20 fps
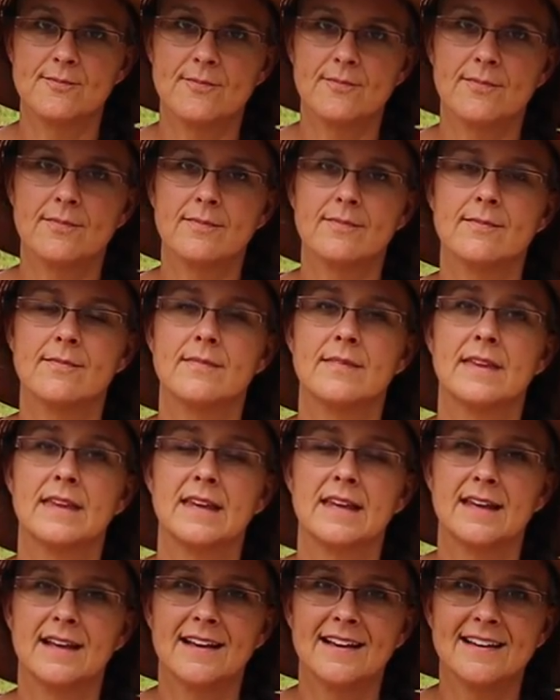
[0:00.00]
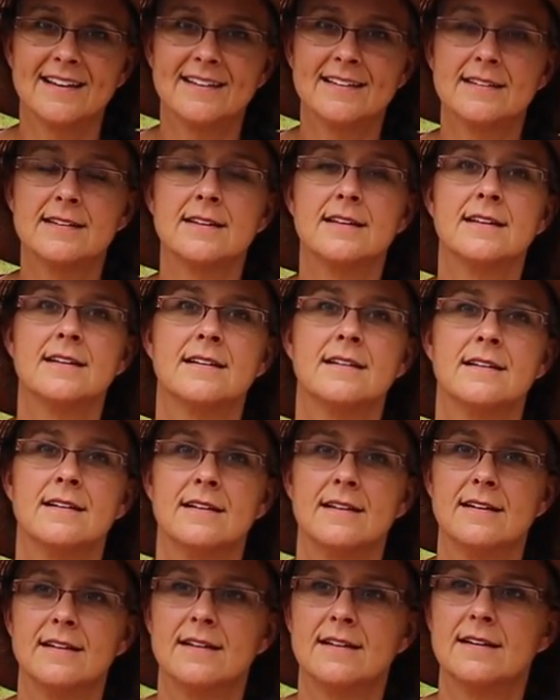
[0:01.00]

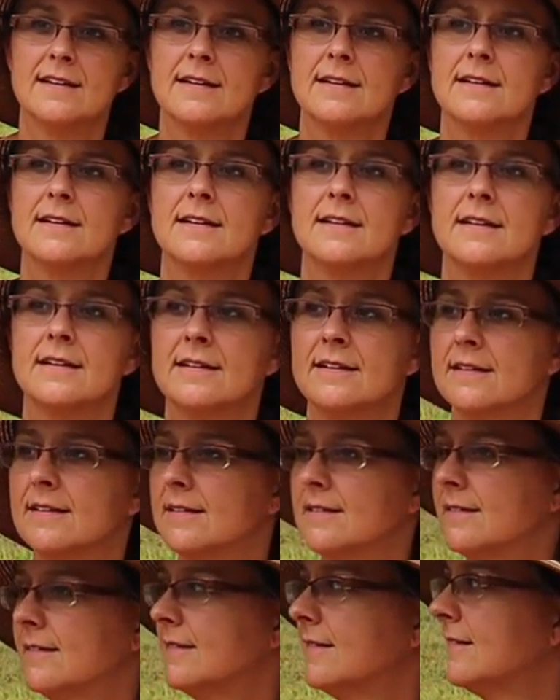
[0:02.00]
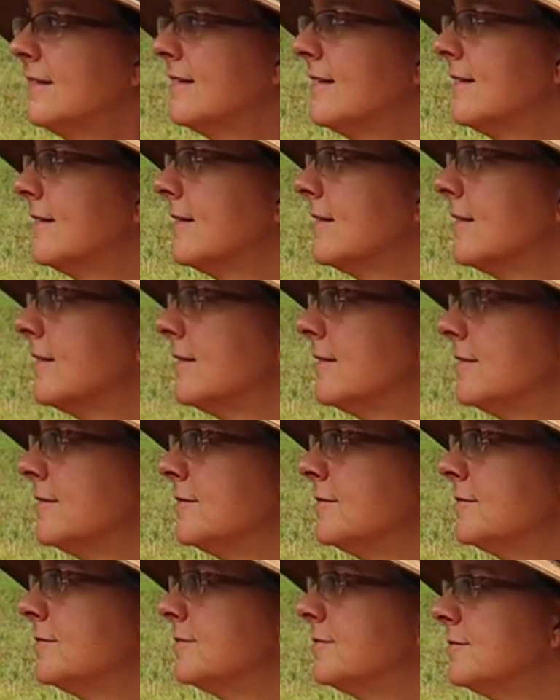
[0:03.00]

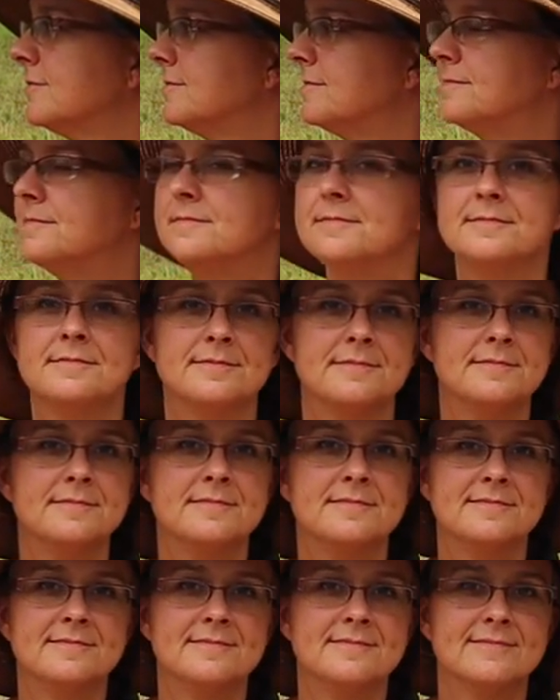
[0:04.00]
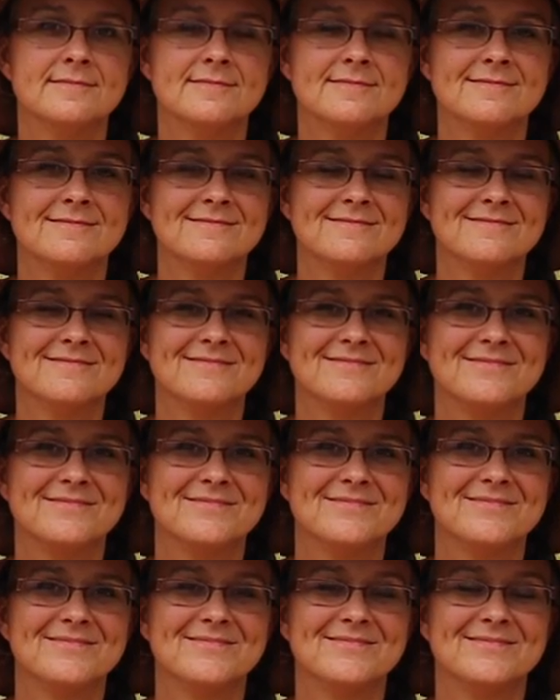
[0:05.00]

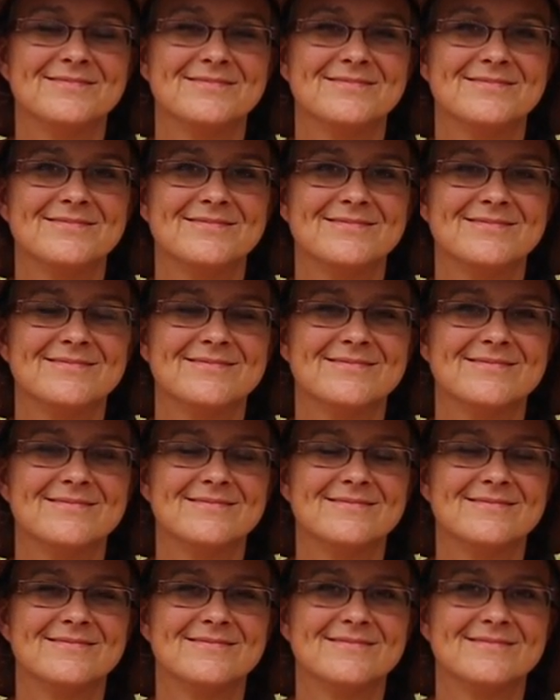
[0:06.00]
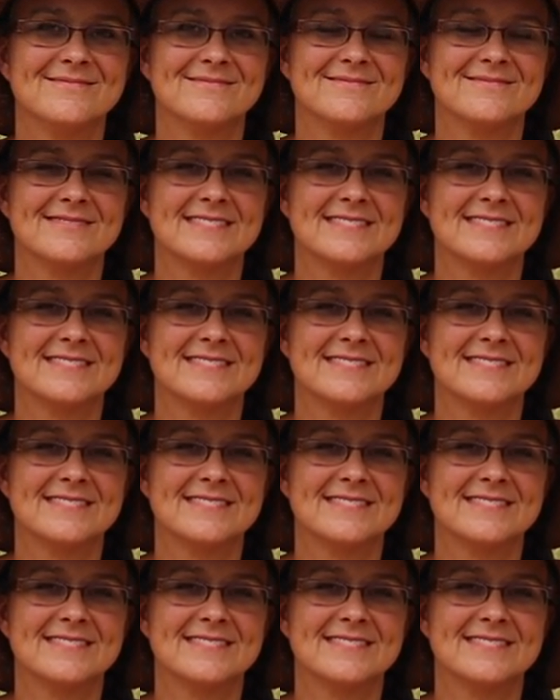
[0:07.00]
(silent)